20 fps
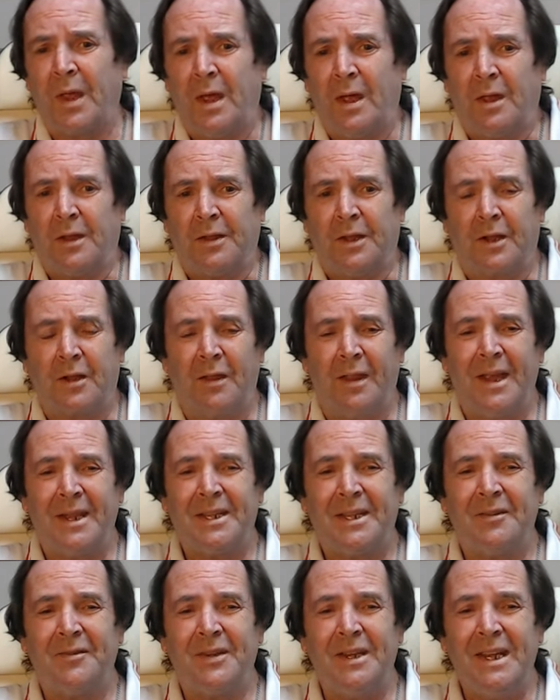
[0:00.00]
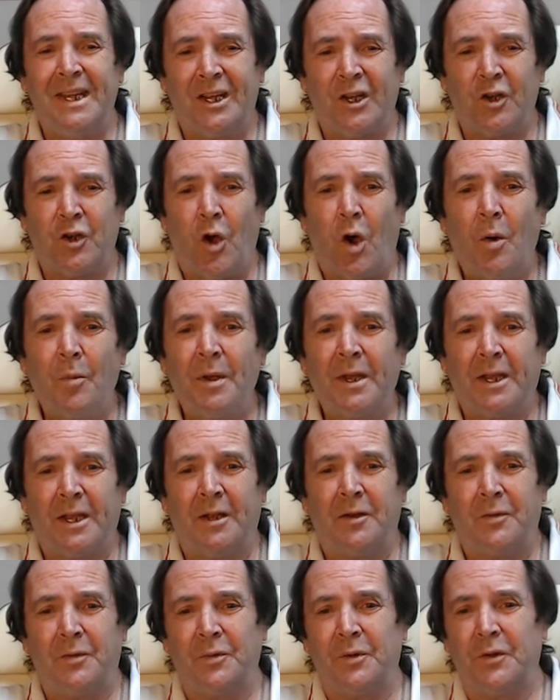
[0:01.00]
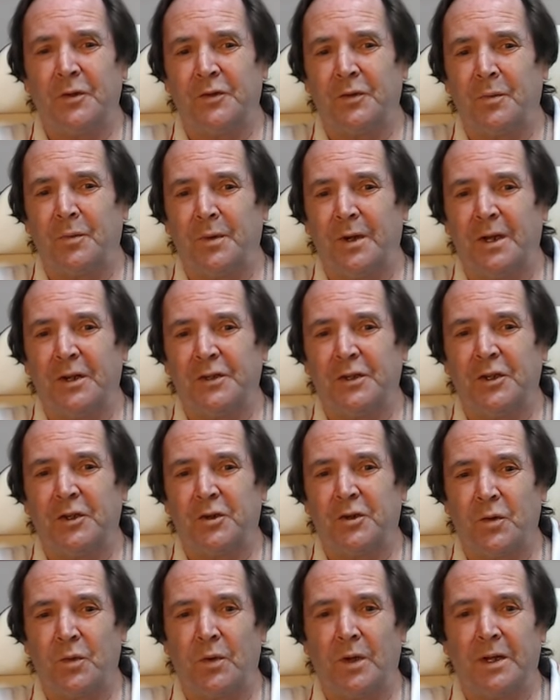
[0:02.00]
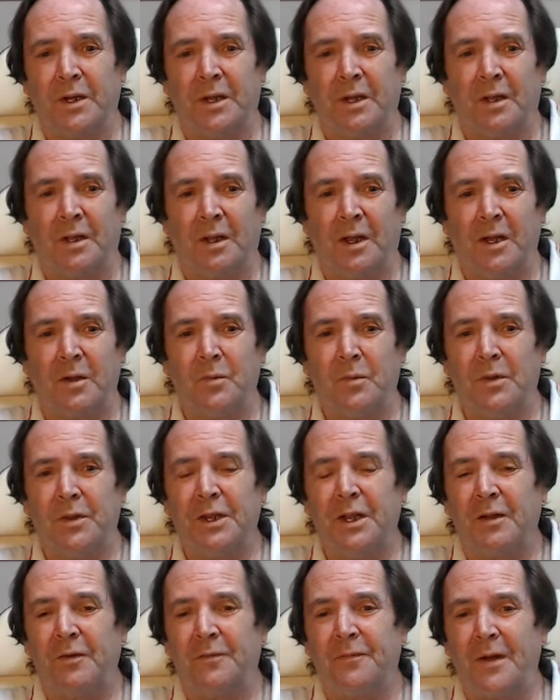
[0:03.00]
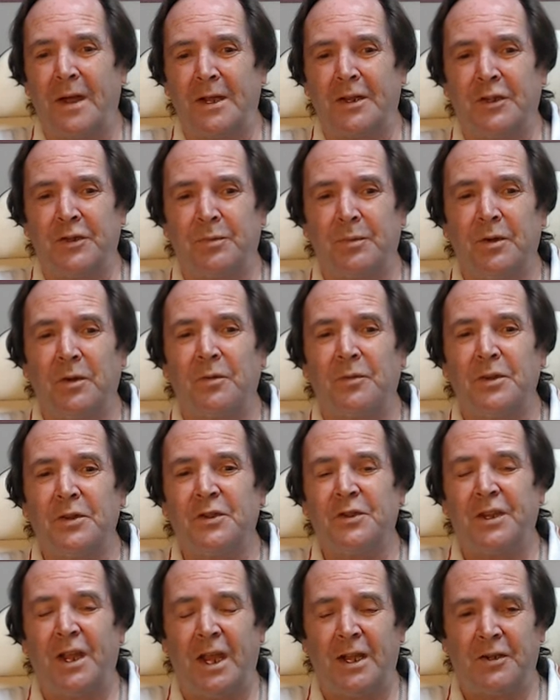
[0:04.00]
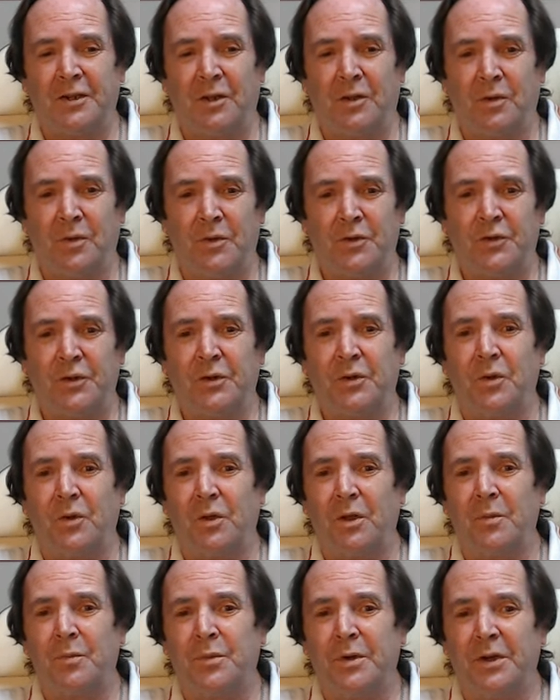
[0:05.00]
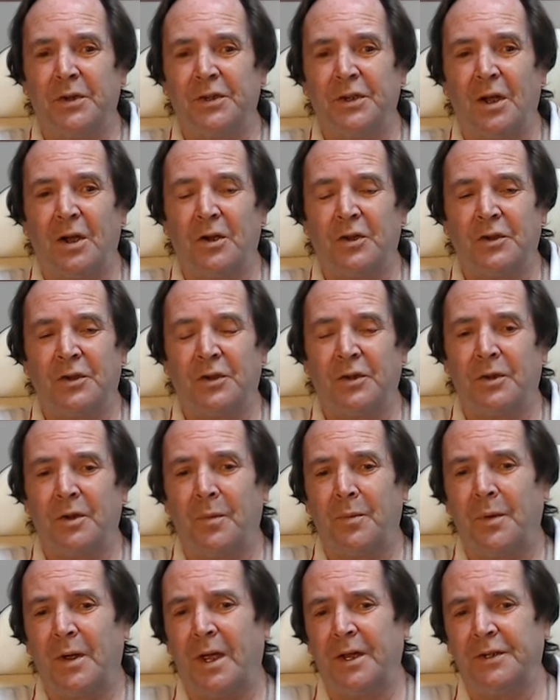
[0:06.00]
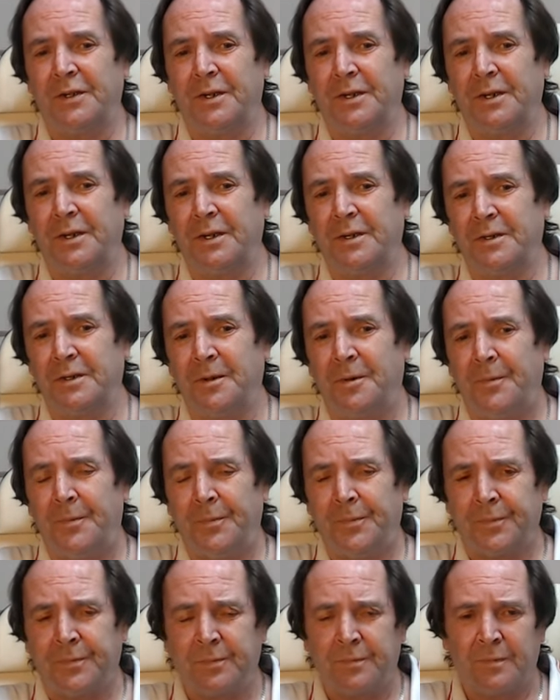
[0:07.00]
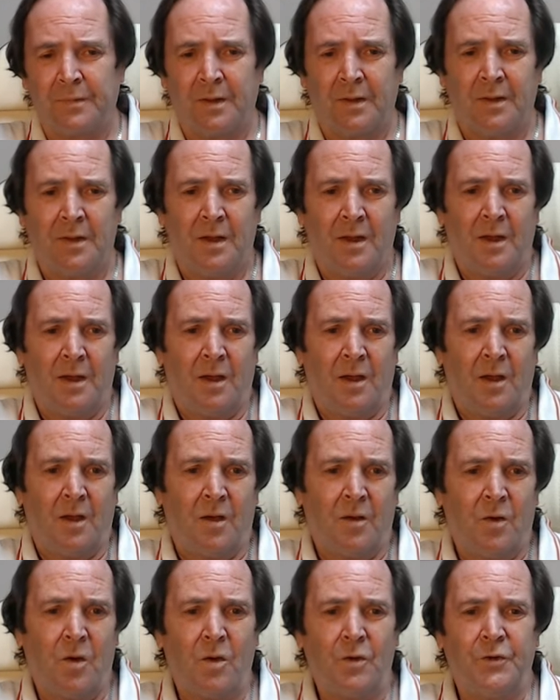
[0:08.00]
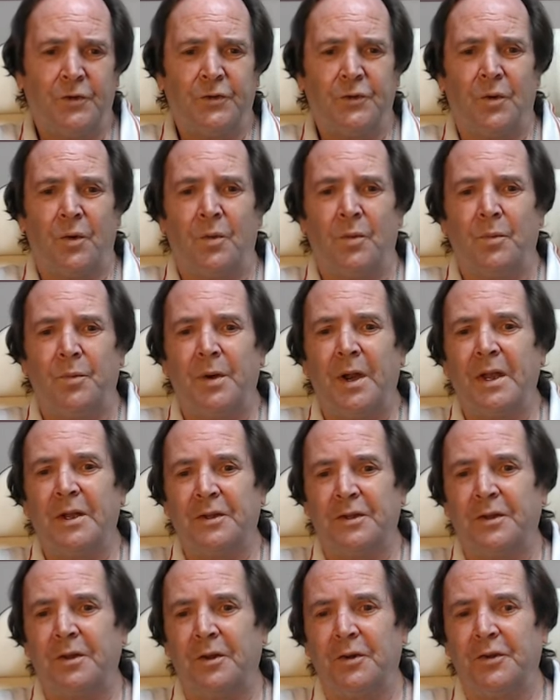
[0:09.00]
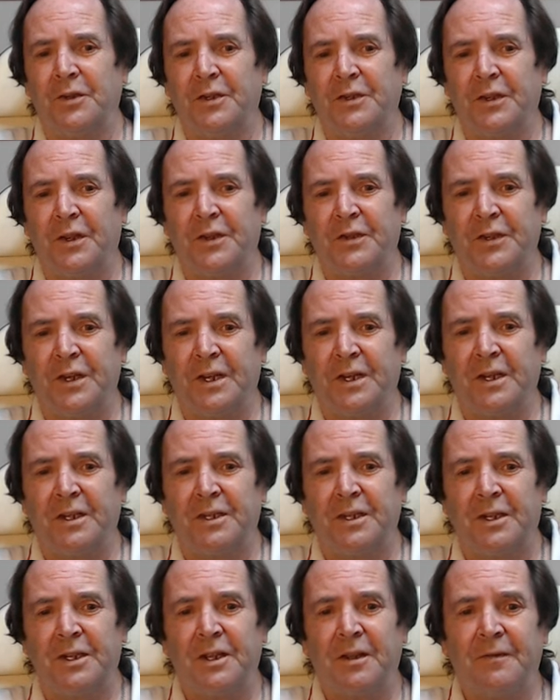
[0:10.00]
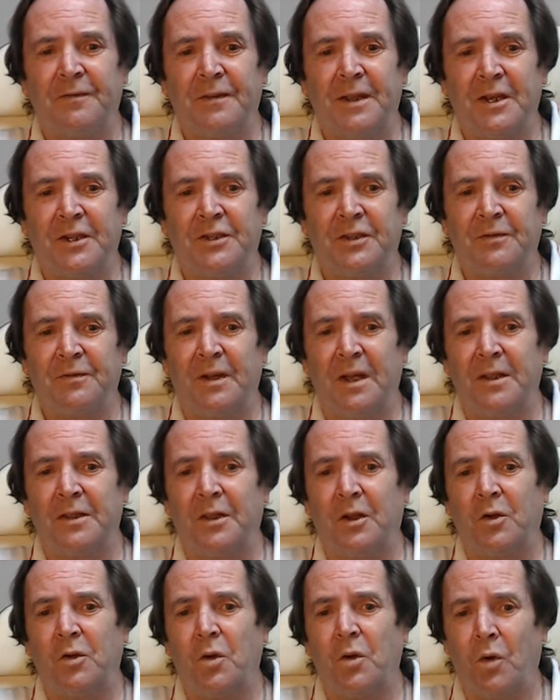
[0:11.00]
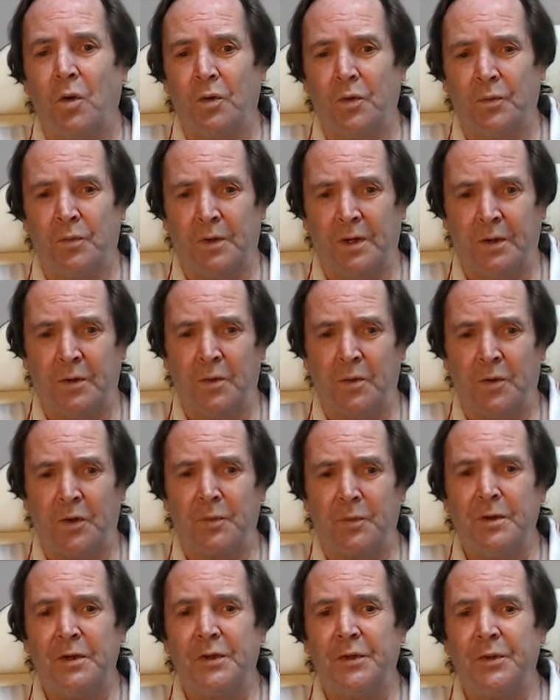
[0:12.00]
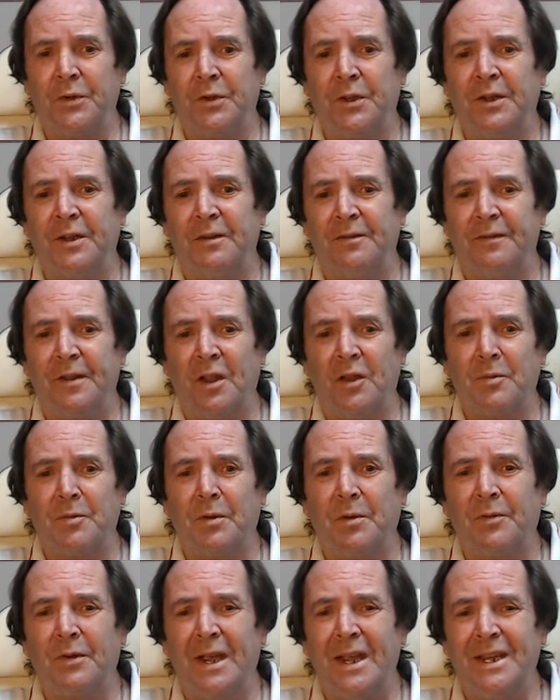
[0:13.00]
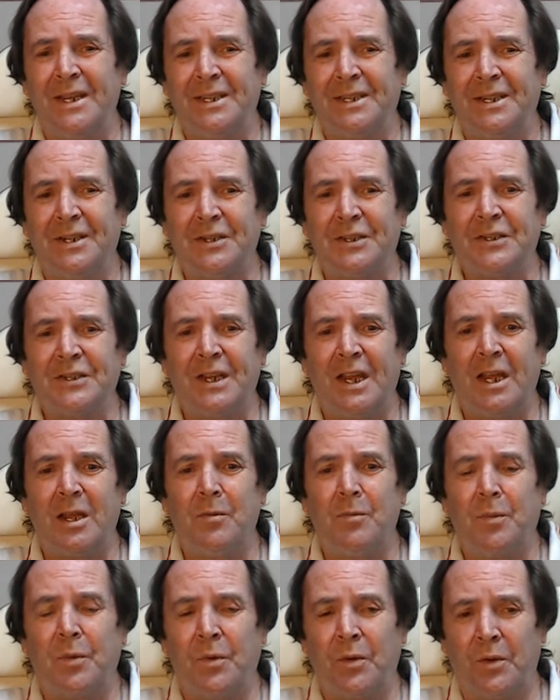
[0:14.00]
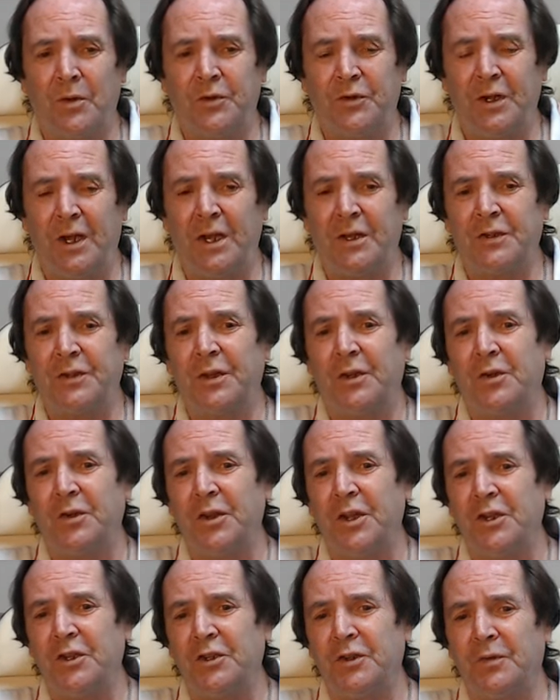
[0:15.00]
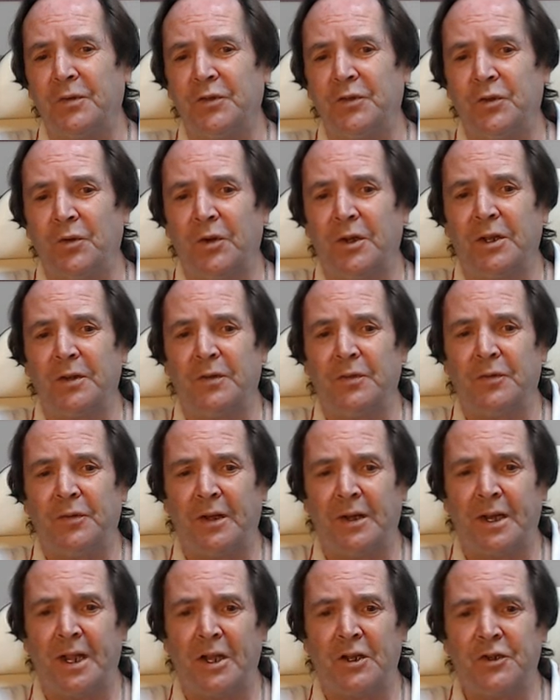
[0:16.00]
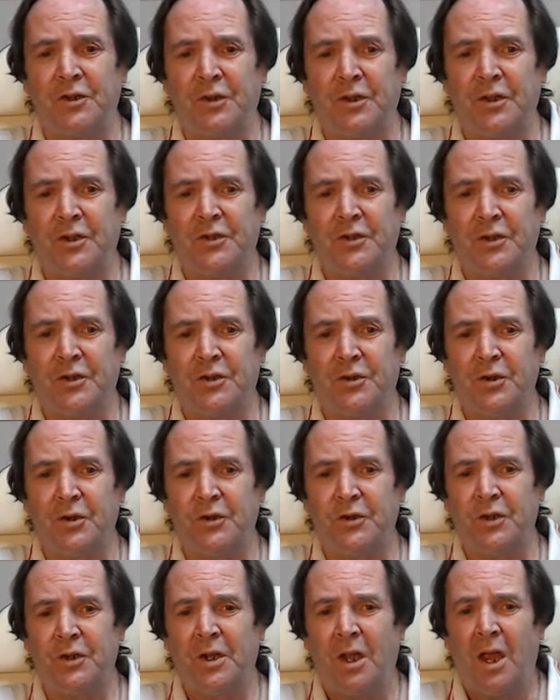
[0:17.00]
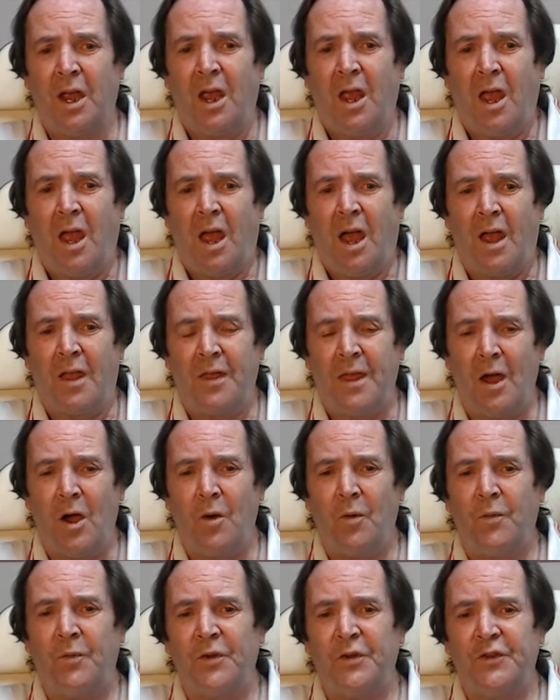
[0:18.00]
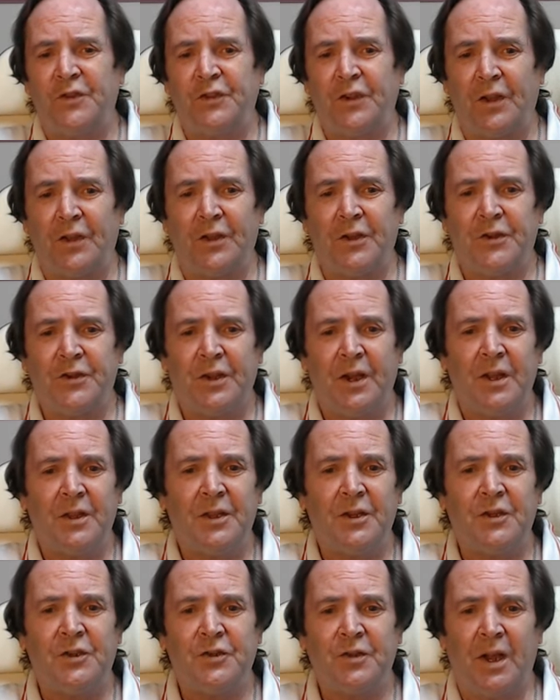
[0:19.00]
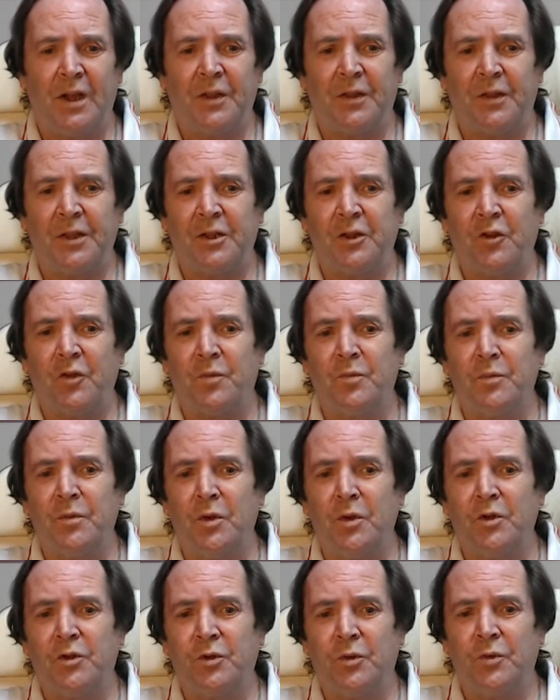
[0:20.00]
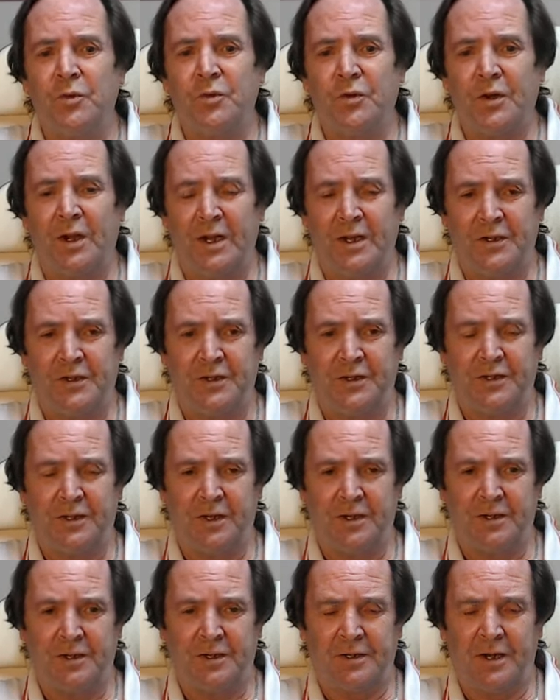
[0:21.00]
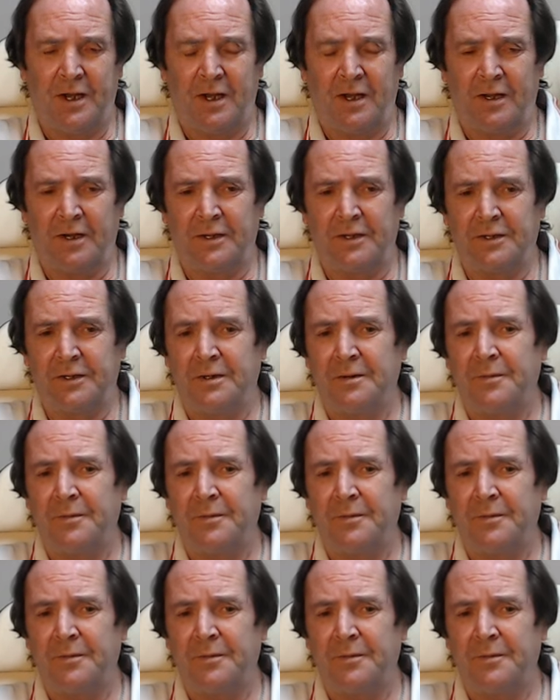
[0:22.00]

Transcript: the collective economic influence of BRICS is growing in line with the advancement of its technological and production capacities. Also, BRICS countries are seeking to diversify their economies through the development of interstate projects, the creation of joint financial institutions, and that will facilitate the strengthening of mutual trade ties.